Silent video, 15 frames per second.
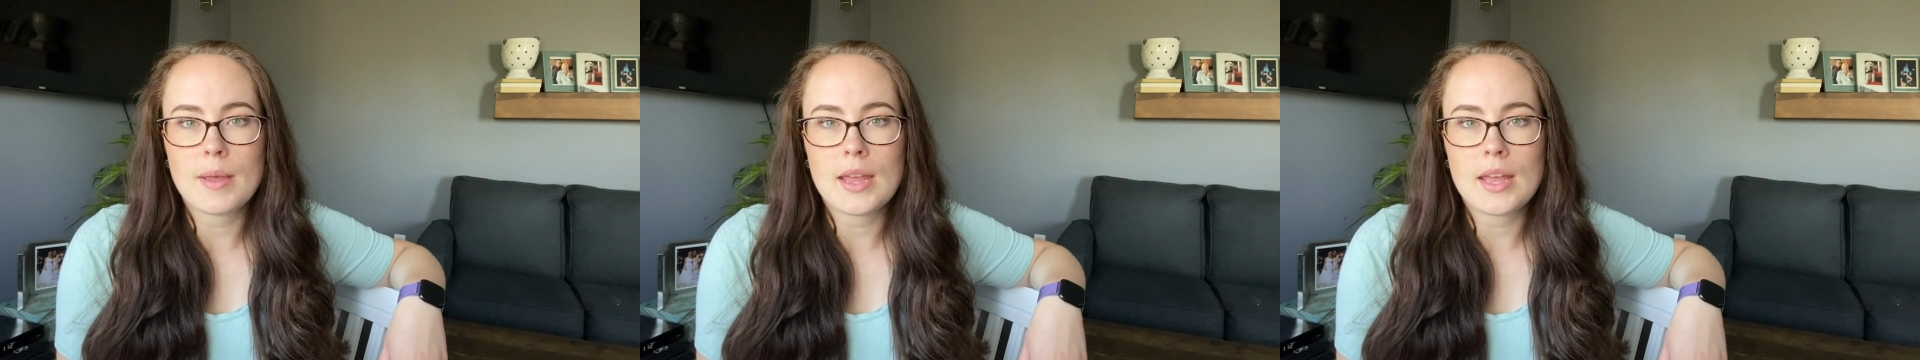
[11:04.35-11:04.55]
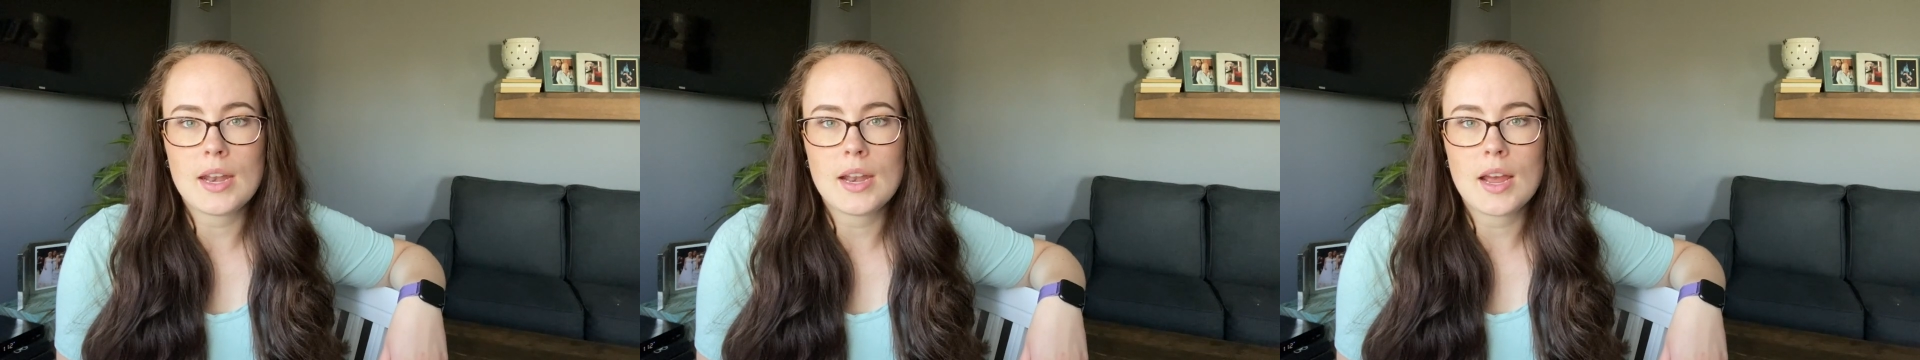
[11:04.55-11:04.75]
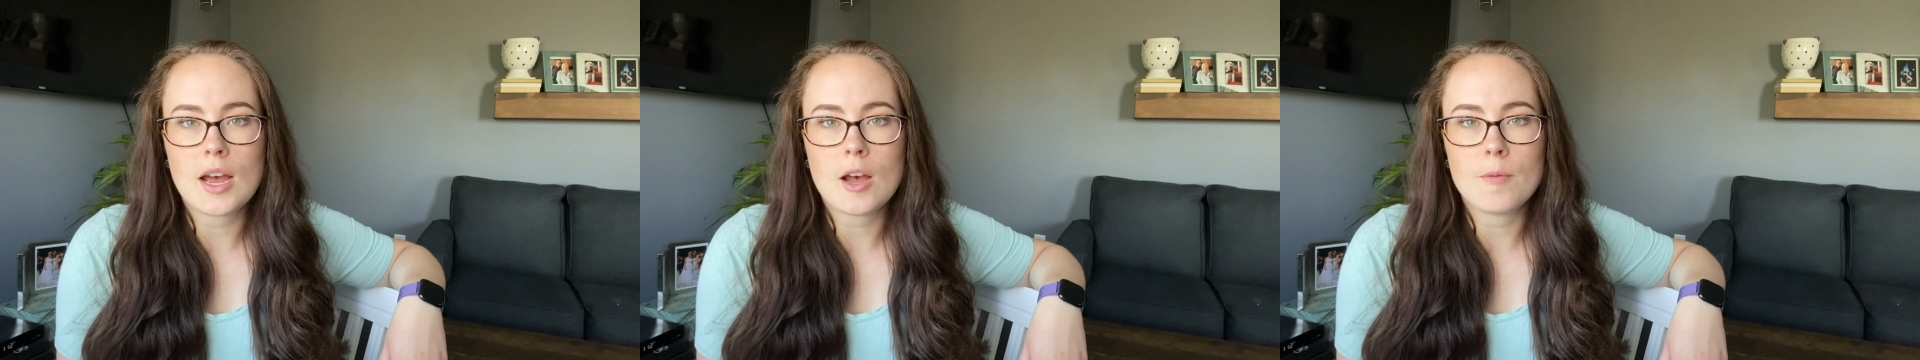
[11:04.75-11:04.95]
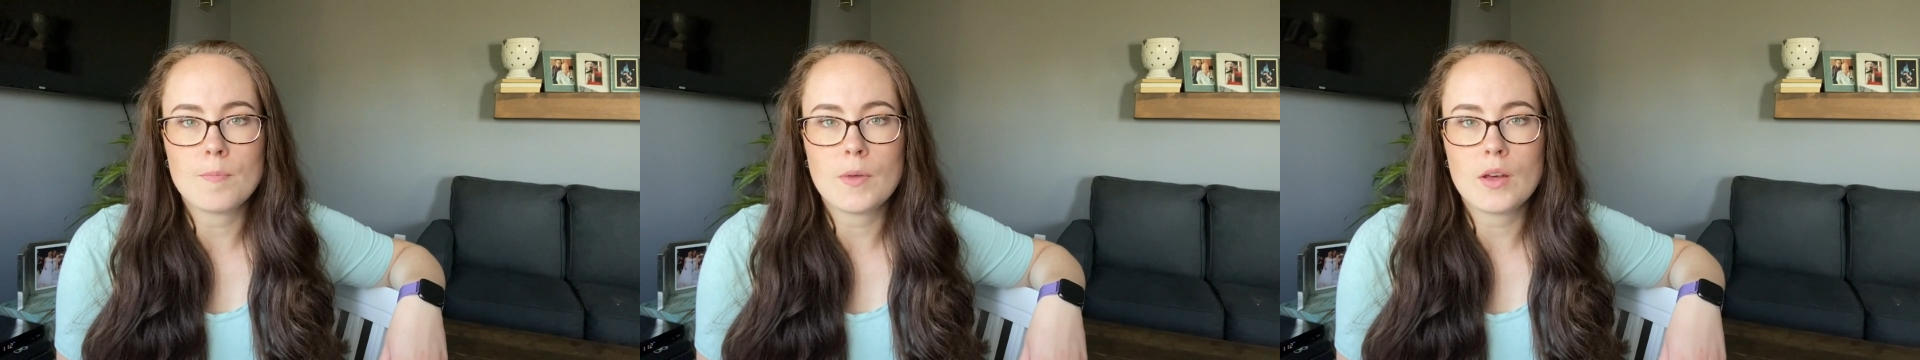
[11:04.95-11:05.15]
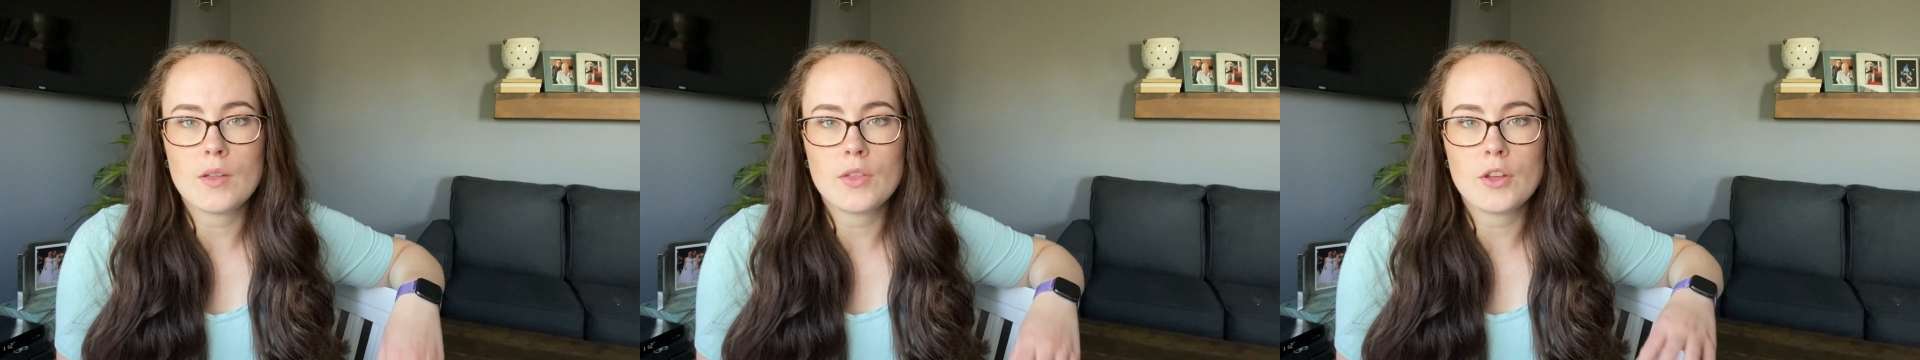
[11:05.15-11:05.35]
in
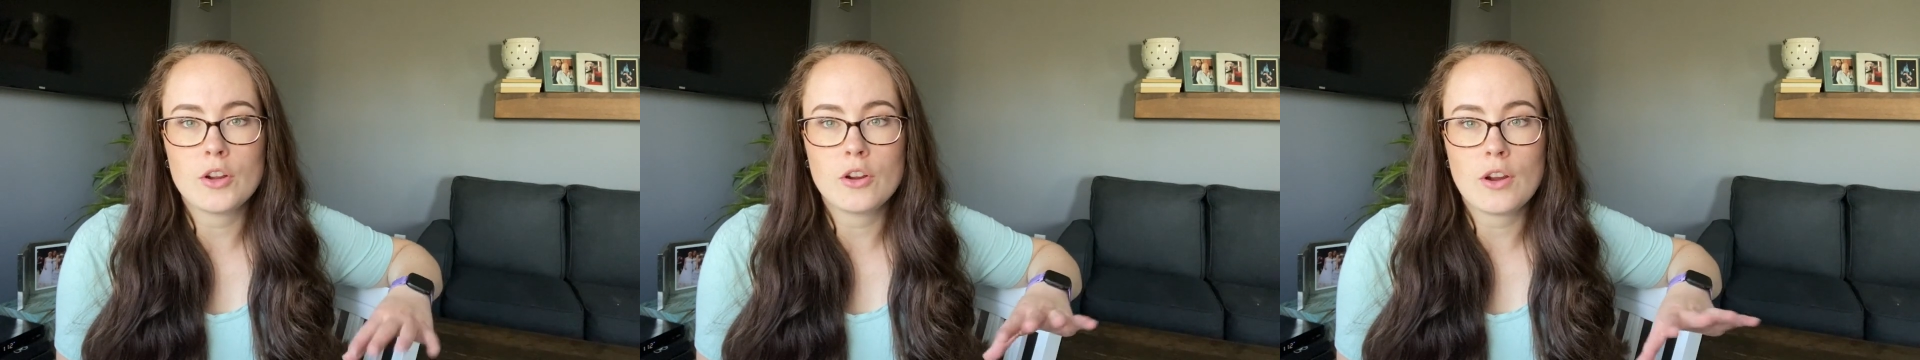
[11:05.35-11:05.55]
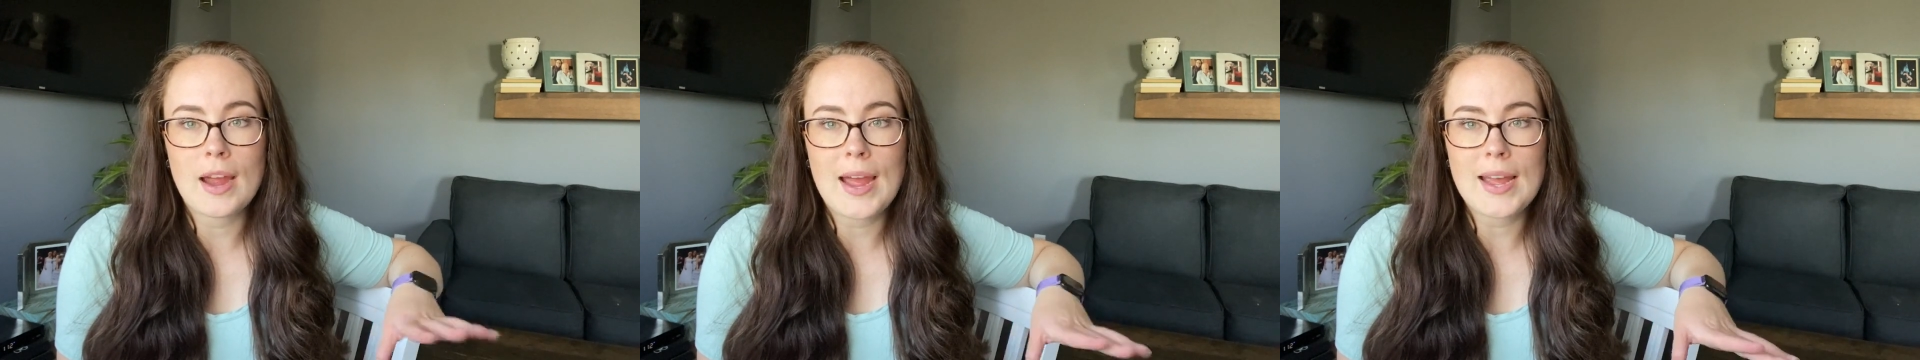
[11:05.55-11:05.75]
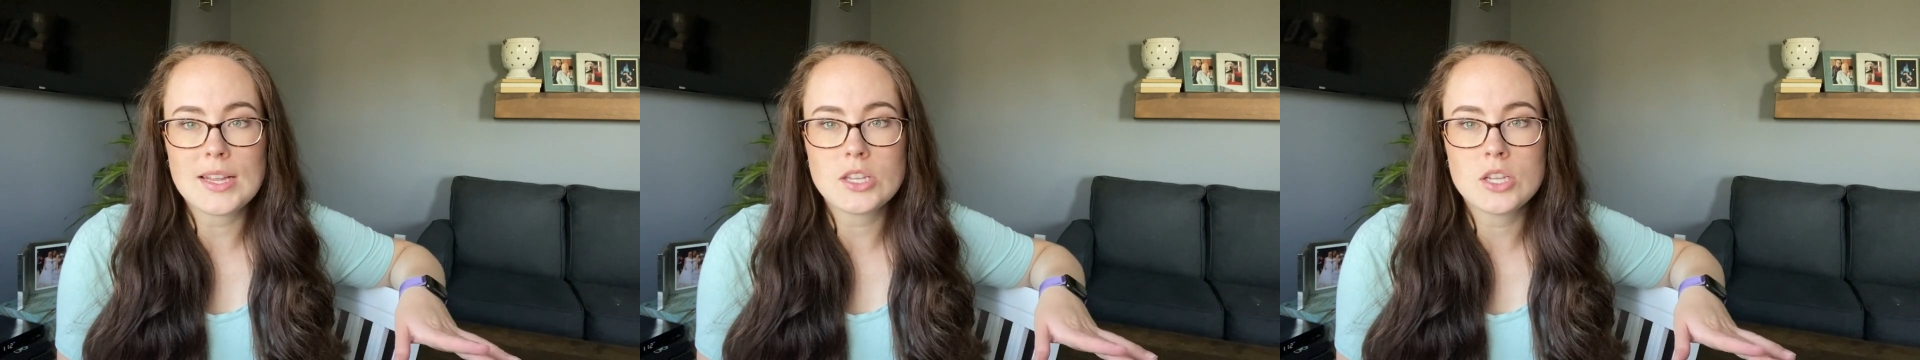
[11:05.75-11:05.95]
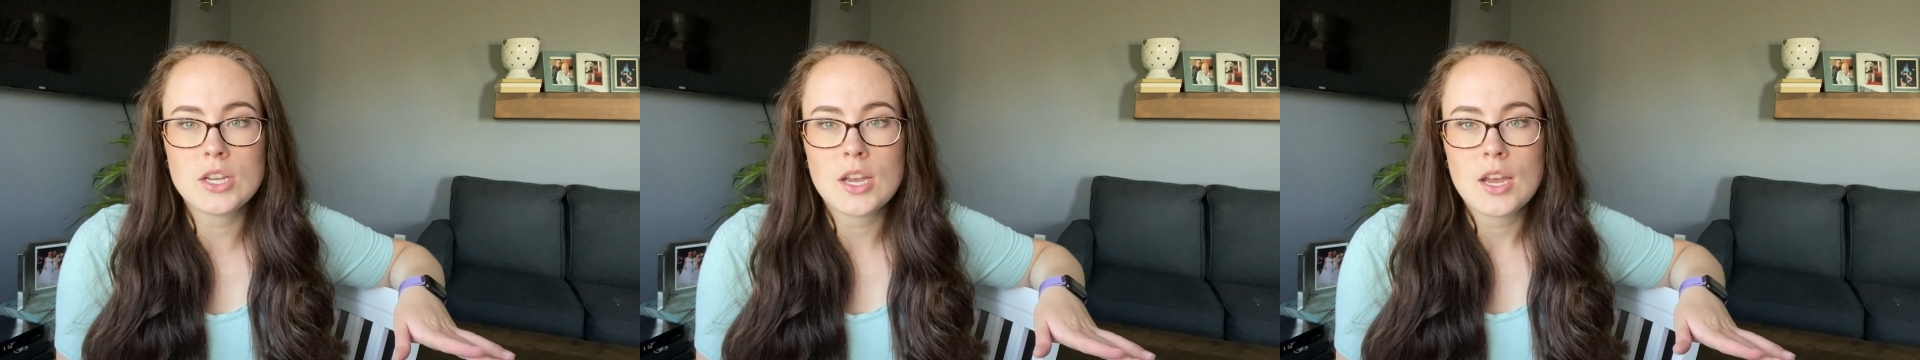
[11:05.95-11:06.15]
their garage.